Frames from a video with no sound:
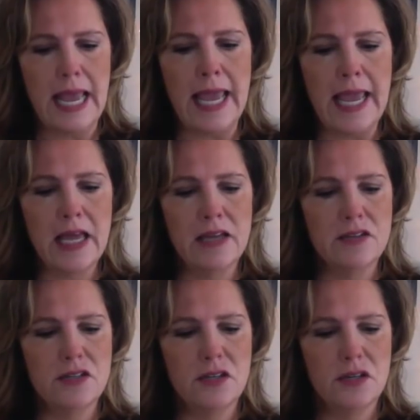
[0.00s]

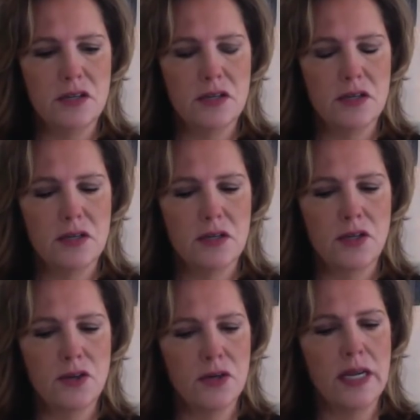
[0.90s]
And
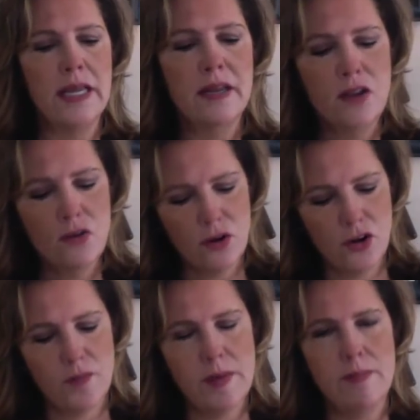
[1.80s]
you're in your
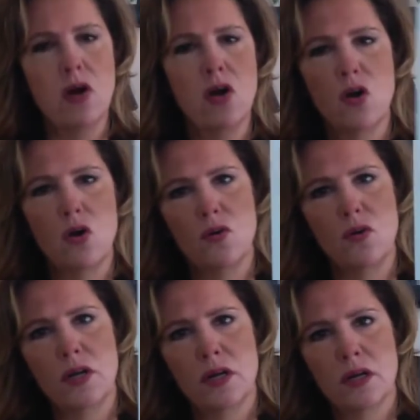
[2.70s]
hermit
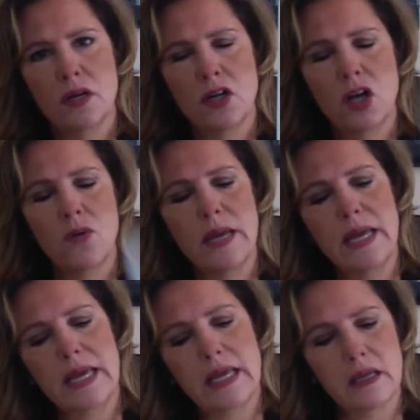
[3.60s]
mode
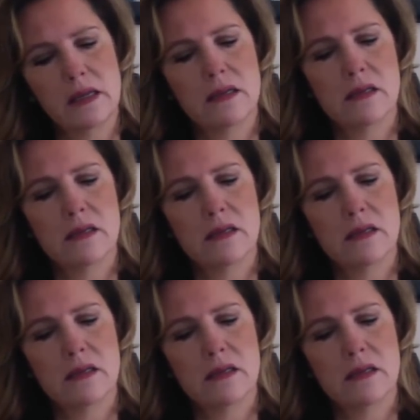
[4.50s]
going,